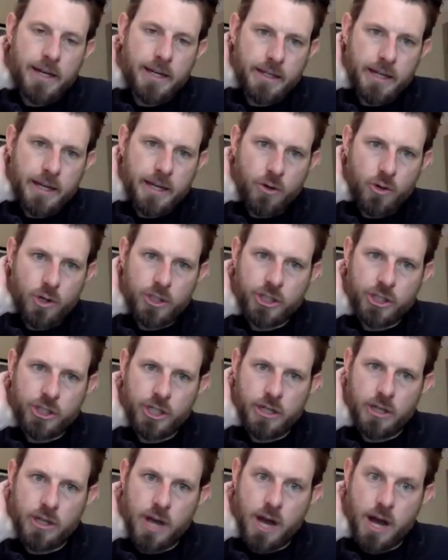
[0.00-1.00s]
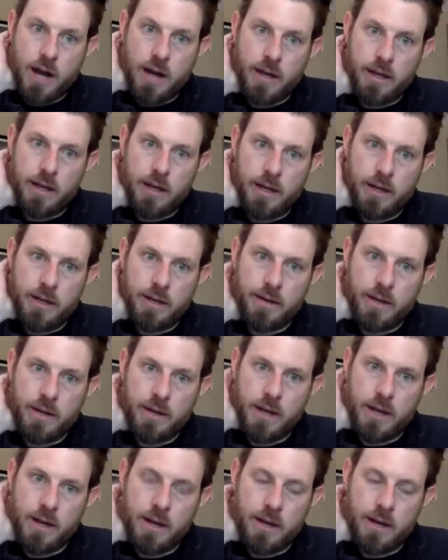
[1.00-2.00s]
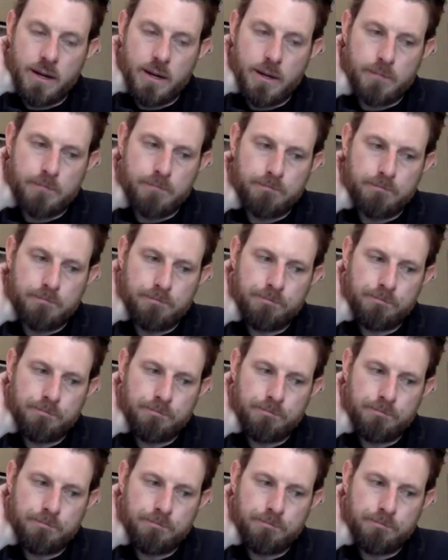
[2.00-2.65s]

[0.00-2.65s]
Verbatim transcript: I get that question a lot, and in, in um,